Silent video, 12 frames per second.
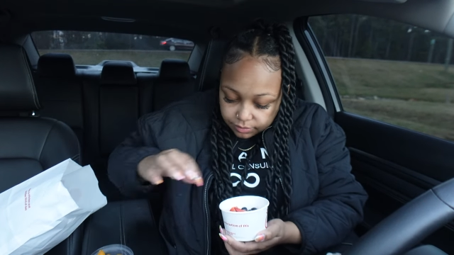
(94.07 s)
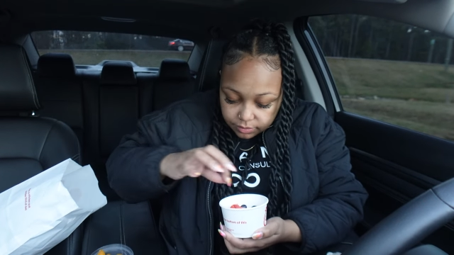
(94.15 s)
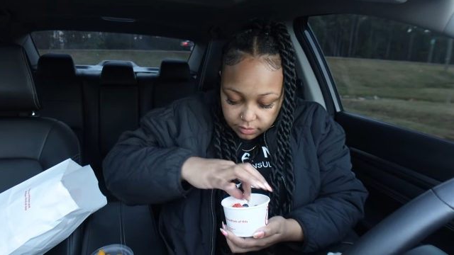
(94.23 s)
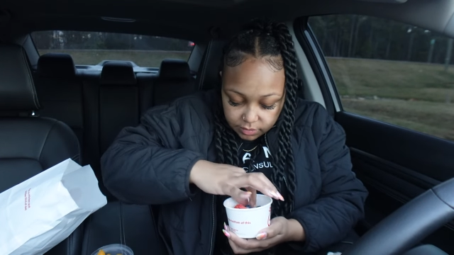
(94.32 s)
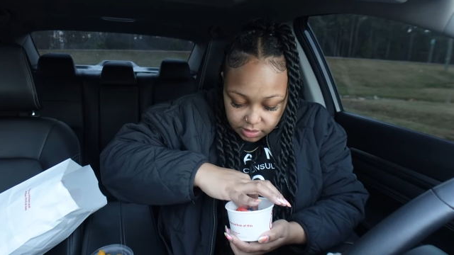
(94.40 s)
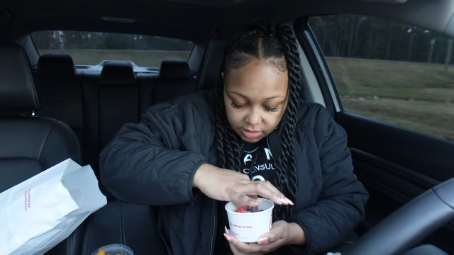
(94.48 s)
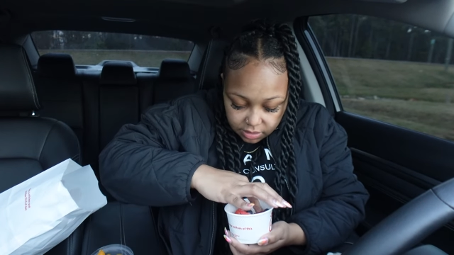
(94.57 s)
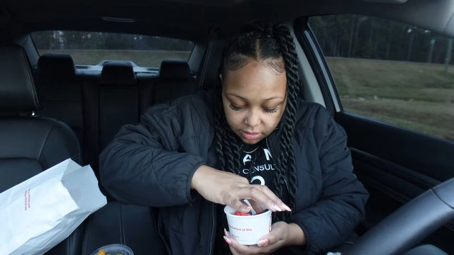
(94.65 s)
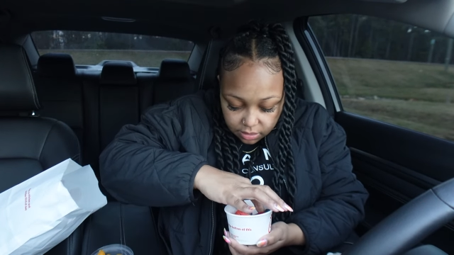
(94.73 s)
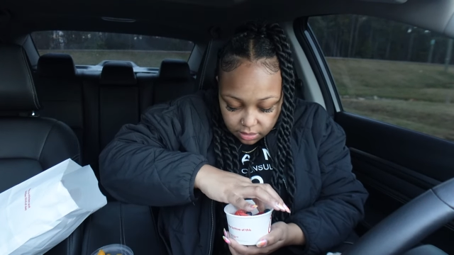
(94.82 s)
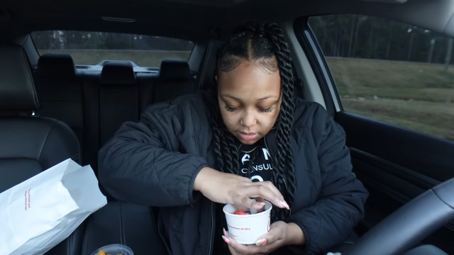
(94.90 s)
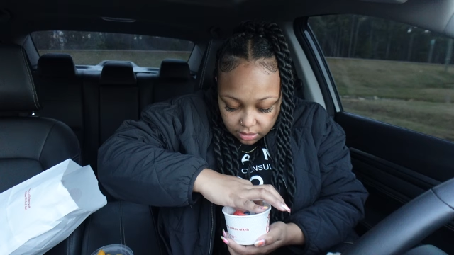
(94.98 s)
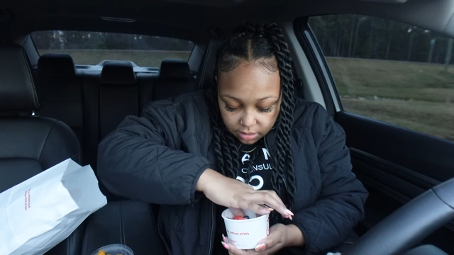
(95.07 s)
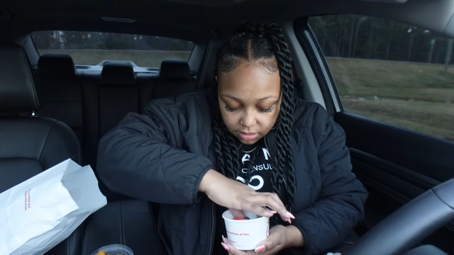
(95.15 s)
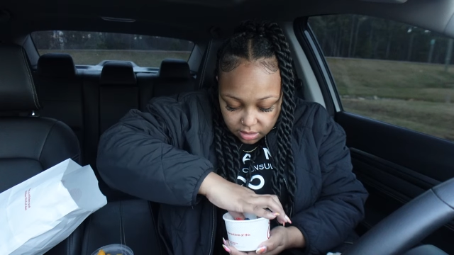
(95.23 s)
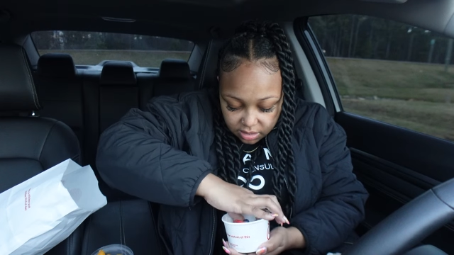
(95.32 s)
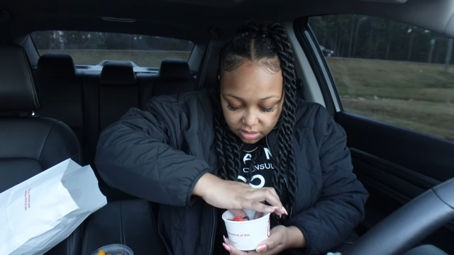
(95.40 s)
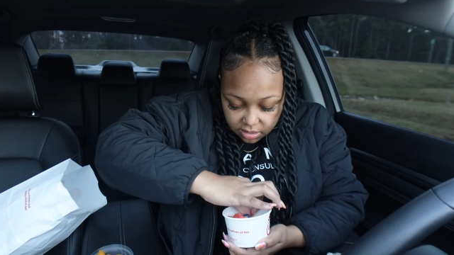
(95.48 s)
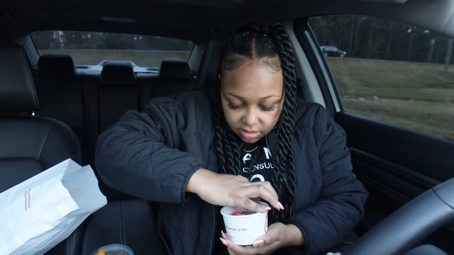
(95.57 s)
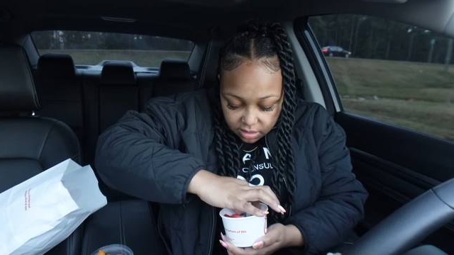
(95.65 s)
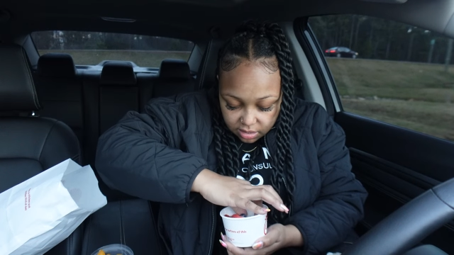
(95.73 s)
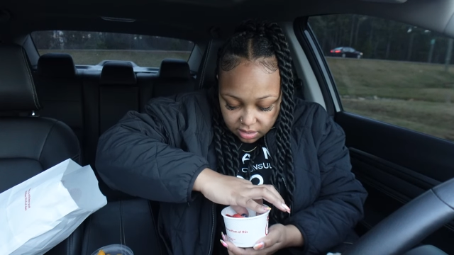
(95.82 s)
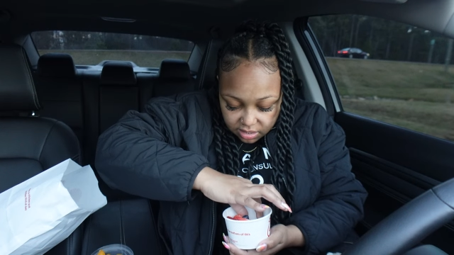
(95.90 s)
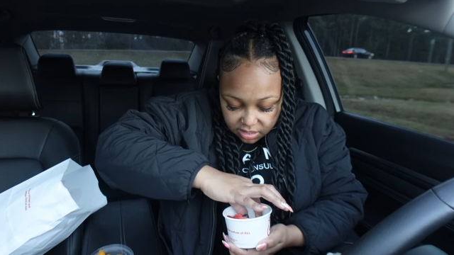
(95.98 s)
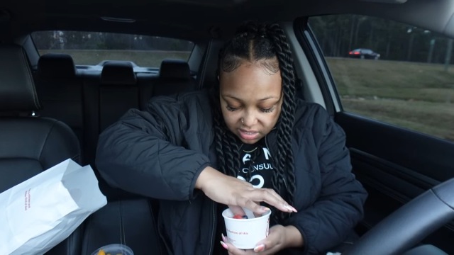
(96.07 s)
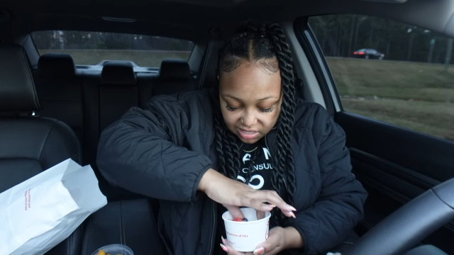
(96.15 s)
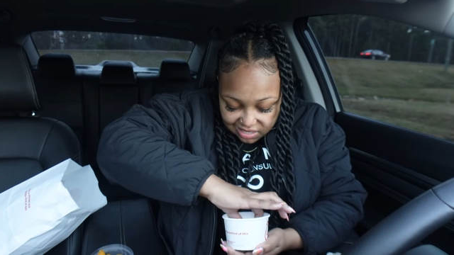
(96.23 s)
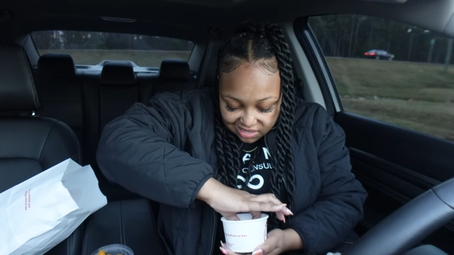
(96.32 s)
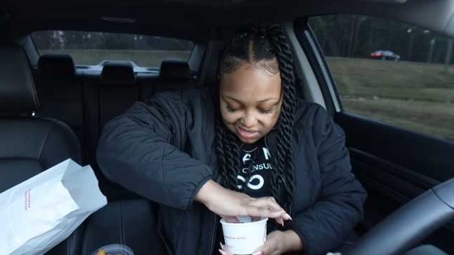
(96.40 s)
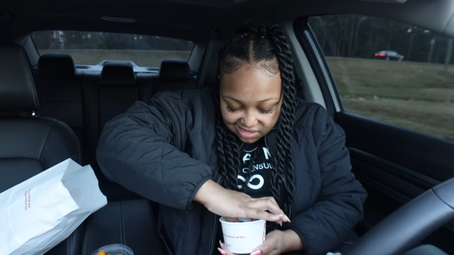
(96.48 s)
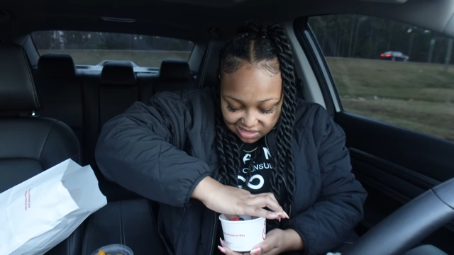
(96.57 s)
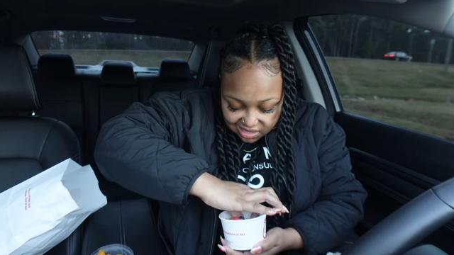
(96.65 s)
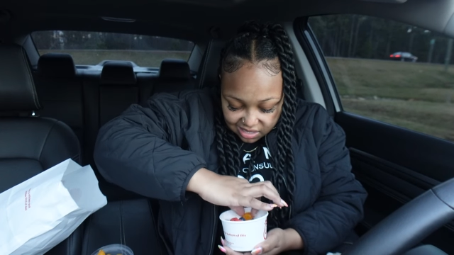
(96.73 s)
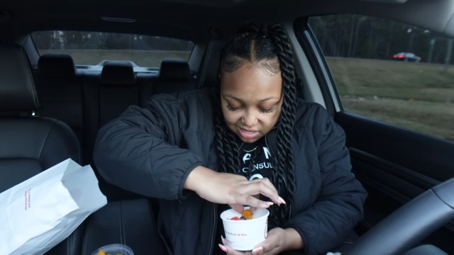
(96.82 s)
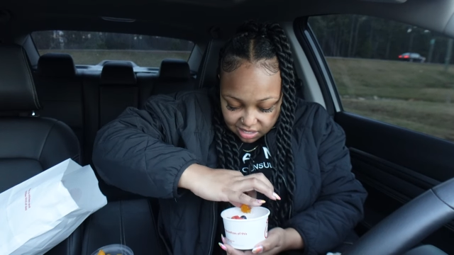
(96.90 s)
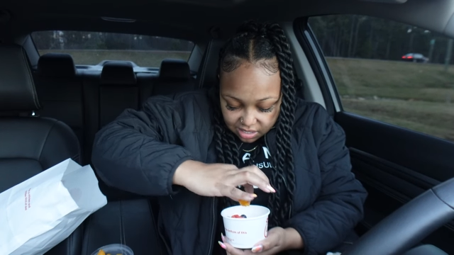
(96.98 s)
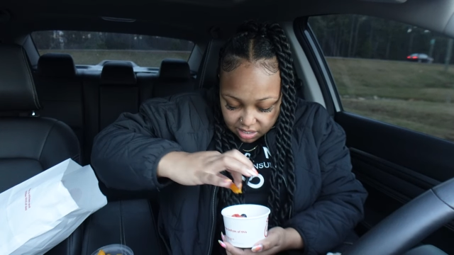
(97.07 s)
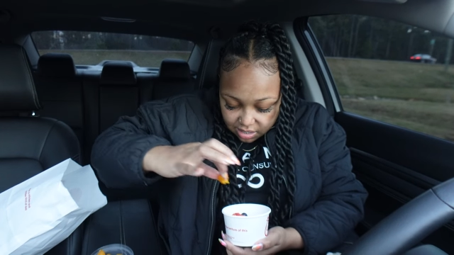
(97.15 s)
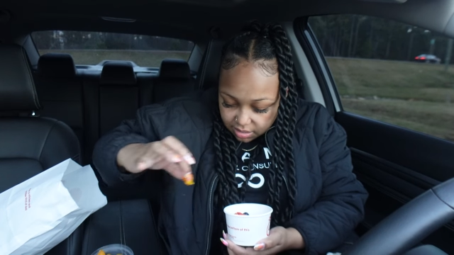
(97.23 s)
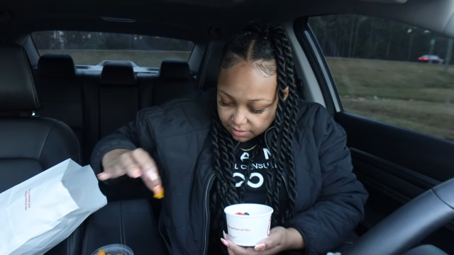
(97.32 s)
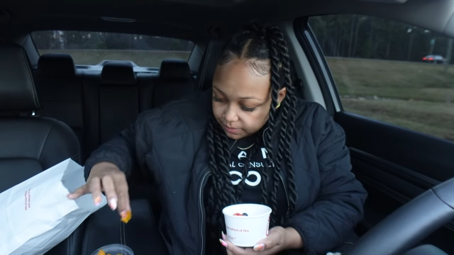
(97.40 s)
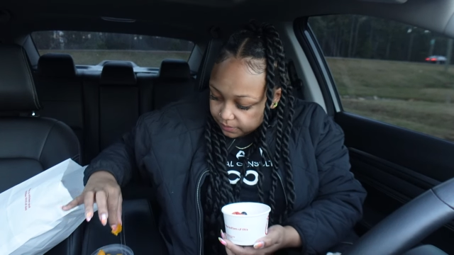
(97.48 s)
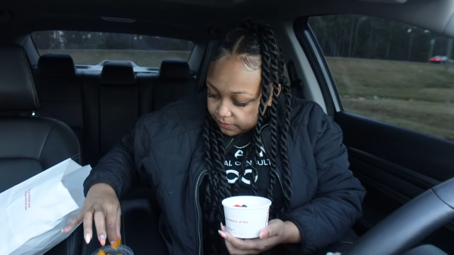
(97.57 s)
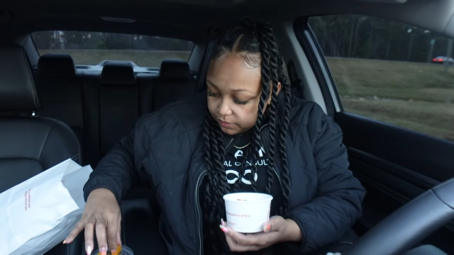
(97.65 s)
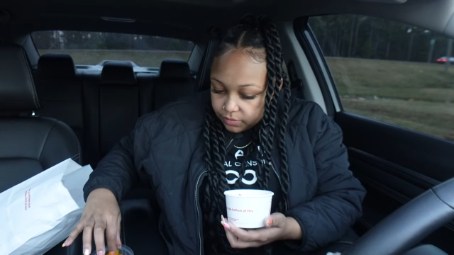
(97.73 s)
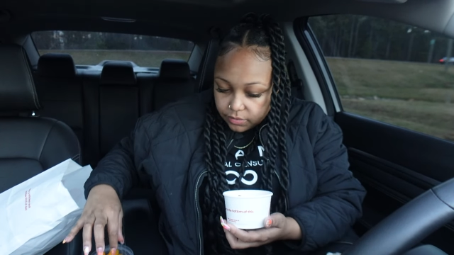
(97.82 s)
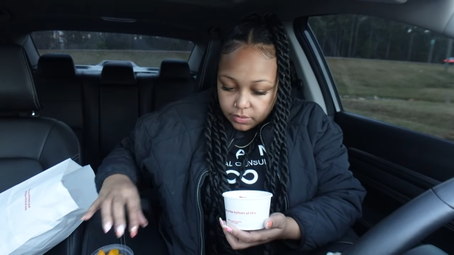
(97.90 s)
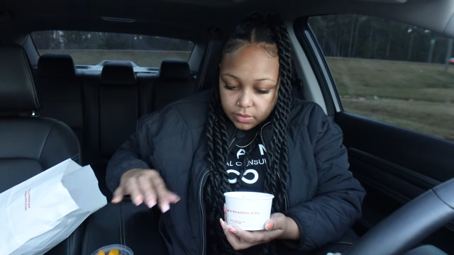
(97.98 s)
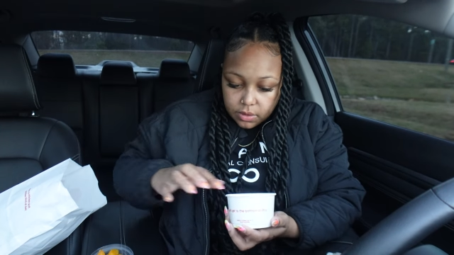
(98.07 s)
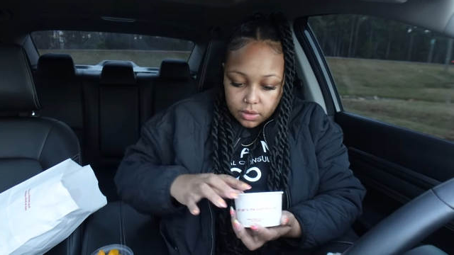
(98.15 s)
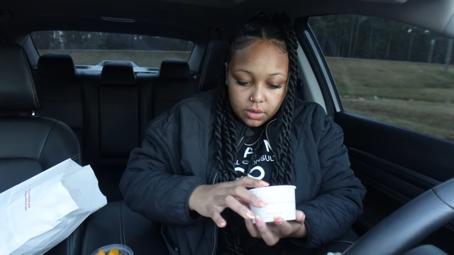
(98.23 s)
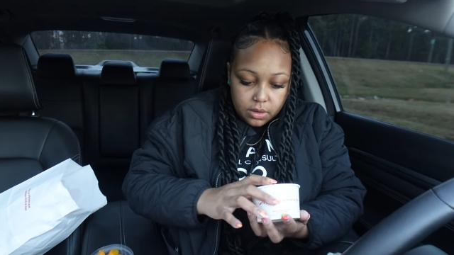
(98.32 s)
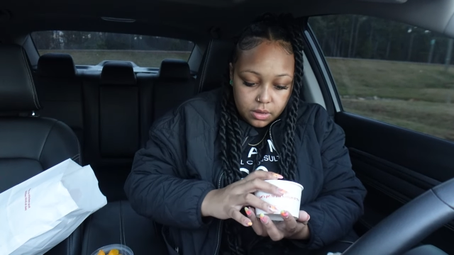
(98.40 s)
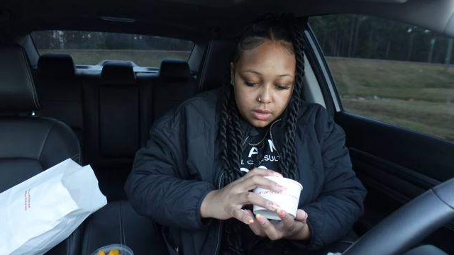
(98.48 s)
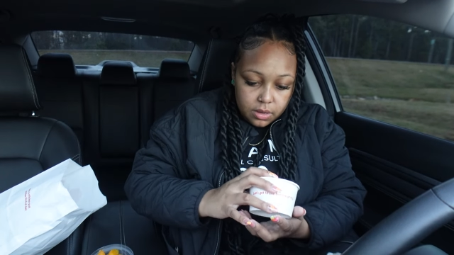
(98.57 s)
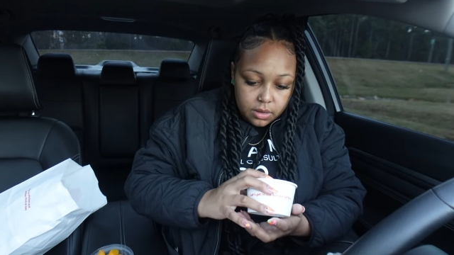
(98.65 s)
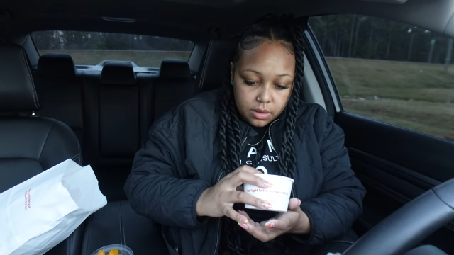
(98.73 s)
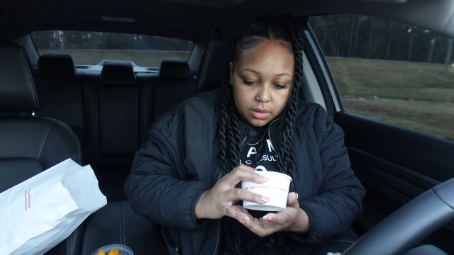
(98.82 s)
(silence)